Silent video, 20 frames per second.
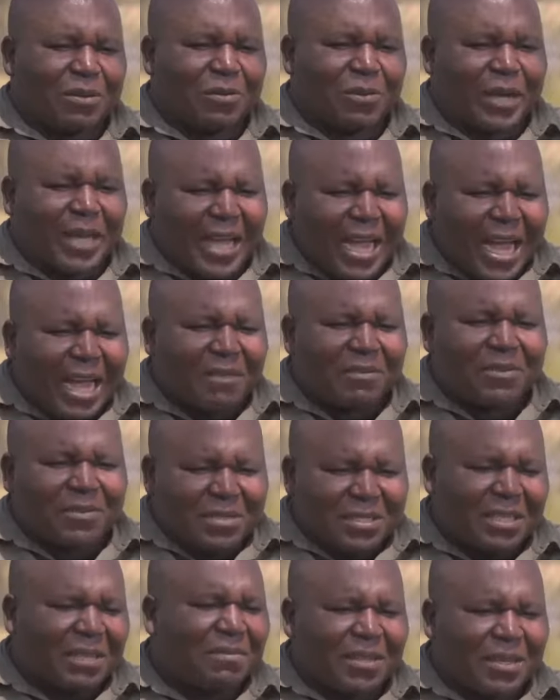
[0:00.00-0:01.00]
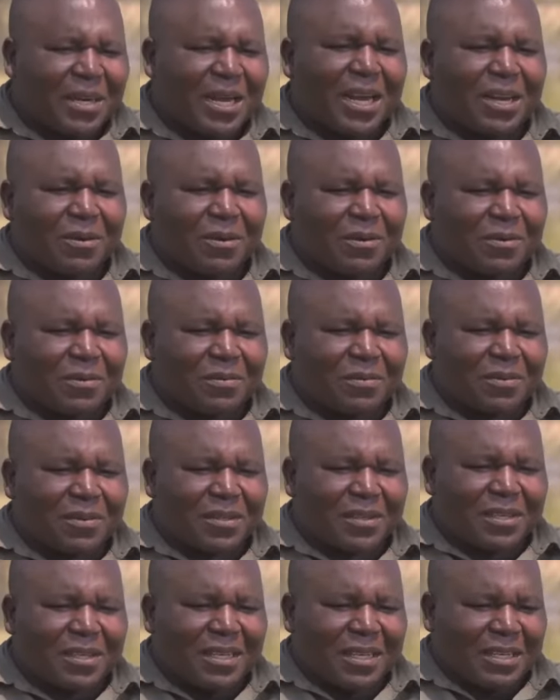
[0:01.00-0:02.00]
we have to save the rhino,
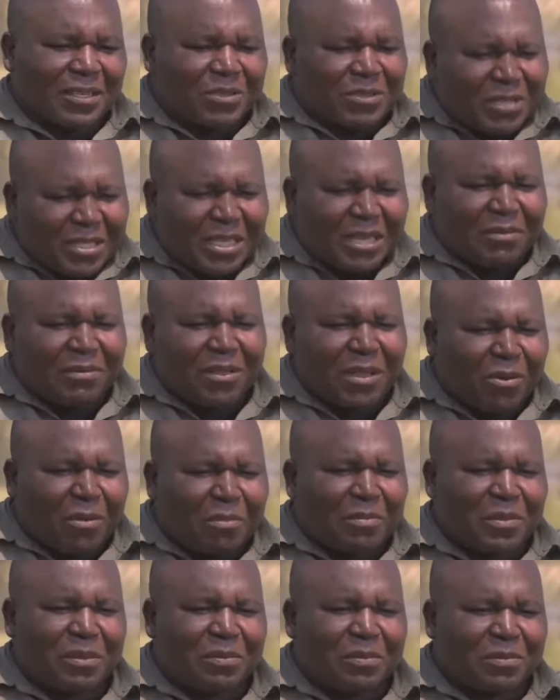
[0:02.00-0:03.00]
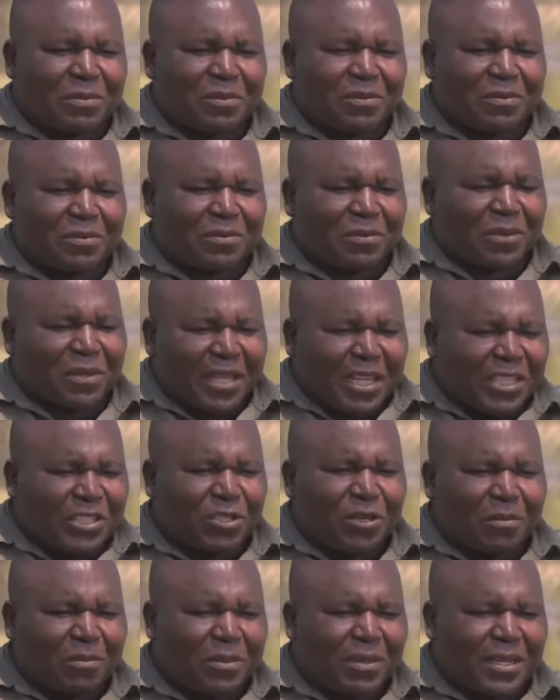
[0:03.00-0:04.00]
to save our people for their
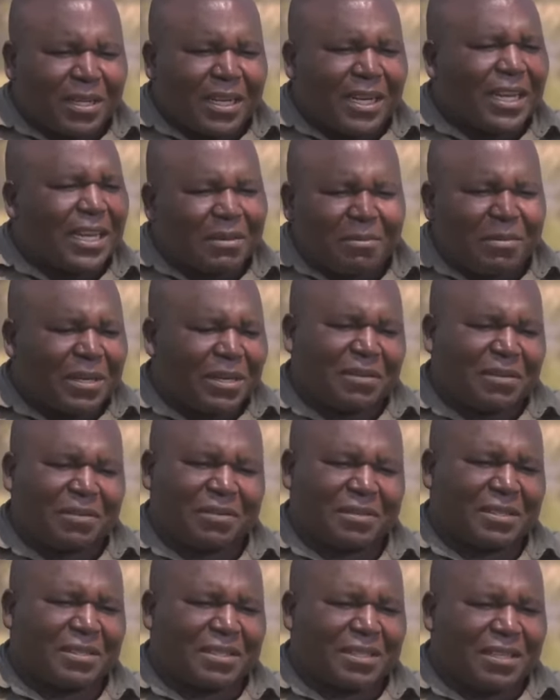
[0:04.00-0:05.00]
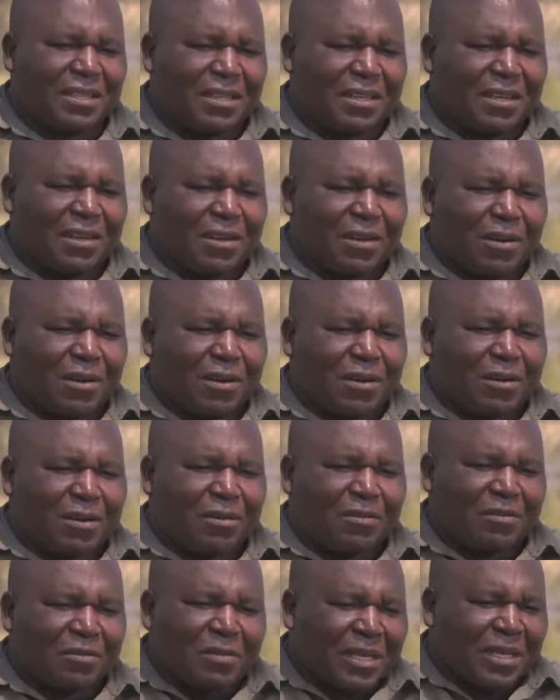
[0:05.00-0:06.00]
job and the benefit
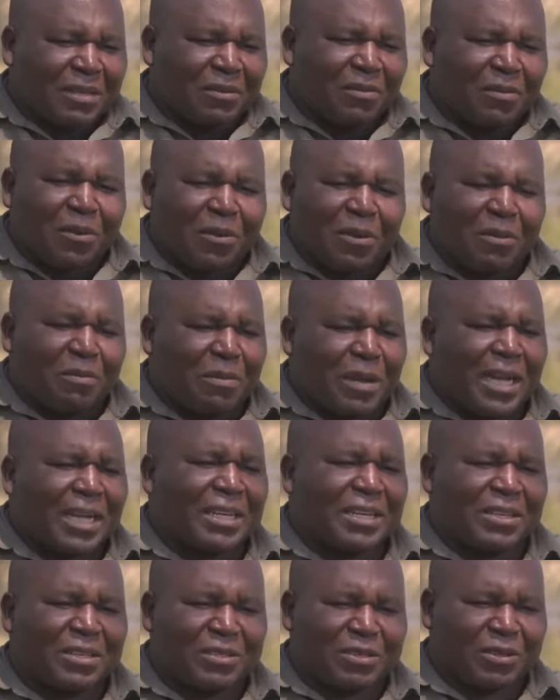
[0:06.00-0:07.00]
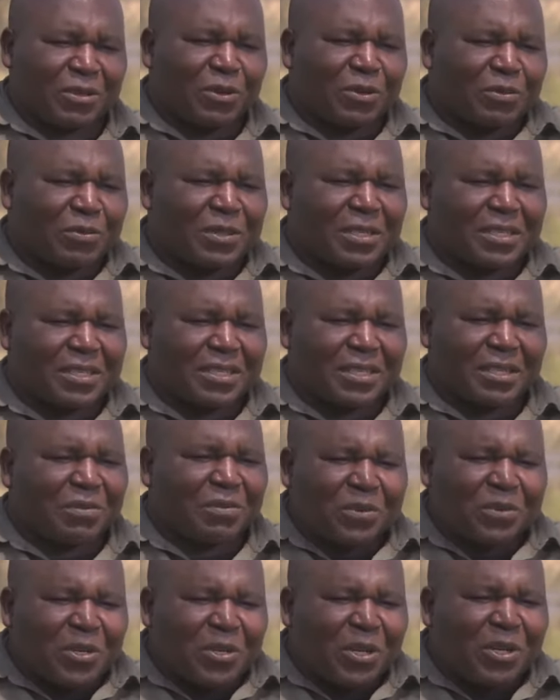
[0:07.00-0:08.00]
of money flowing back into the community.
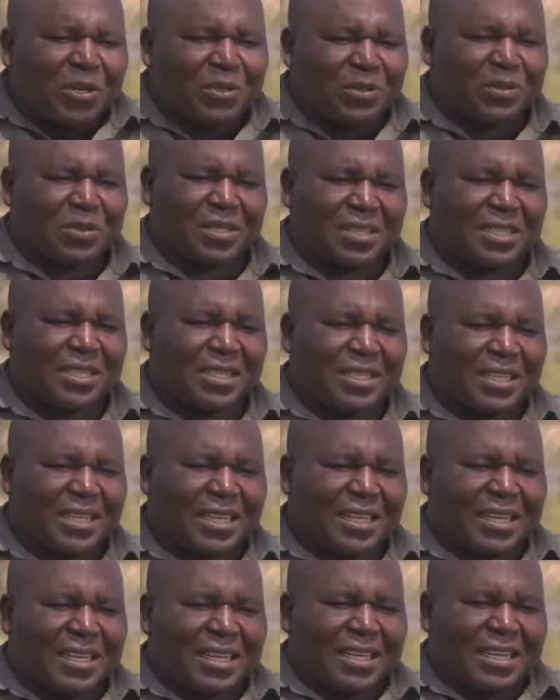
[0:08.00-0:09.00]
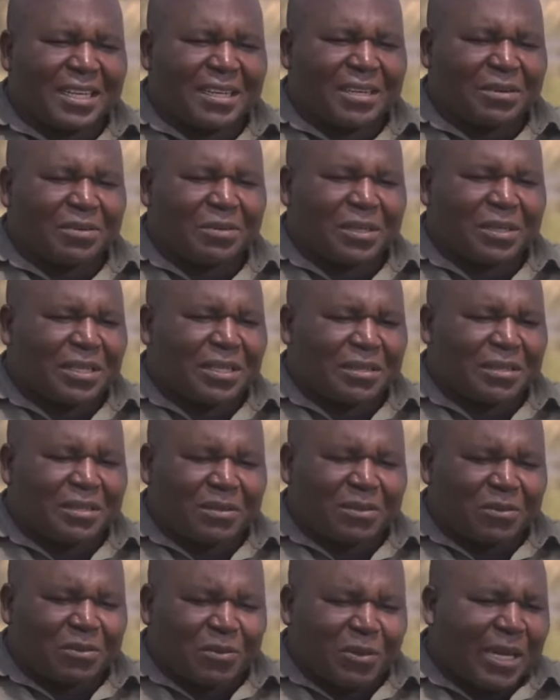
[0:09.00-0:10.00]
If we don't do that, where,
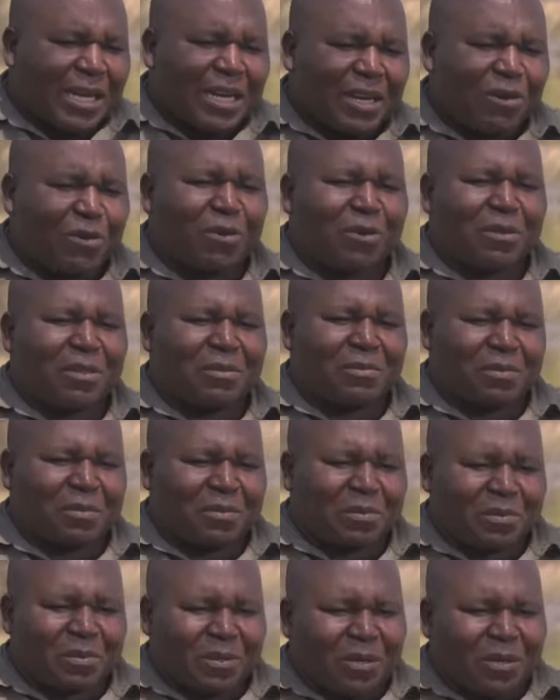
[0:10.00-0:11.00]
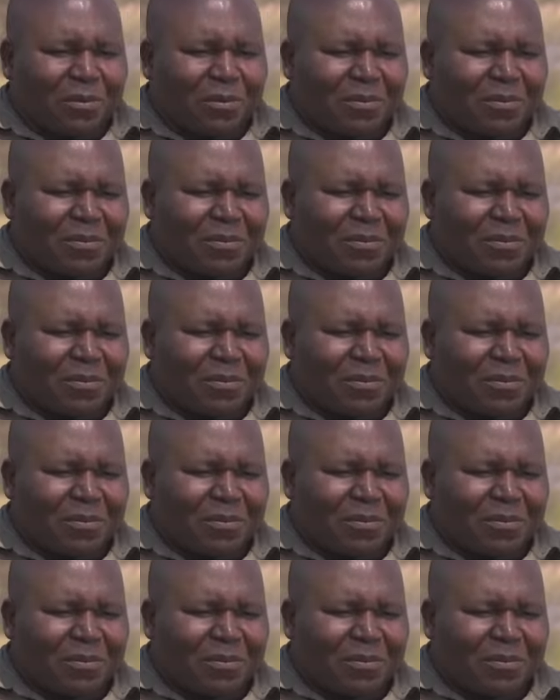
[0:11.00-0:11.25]
where all the people go?